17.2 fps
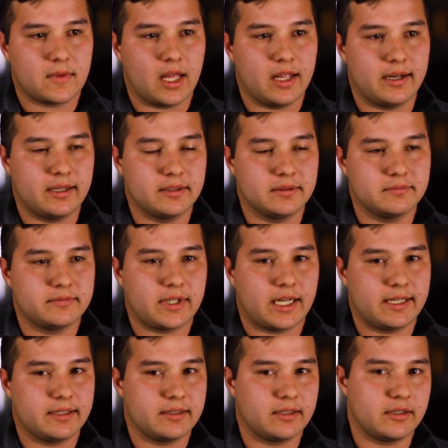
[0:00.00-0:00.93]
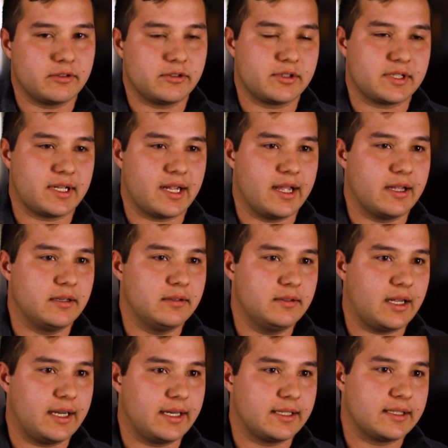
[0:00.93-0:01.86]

I didn't understand. I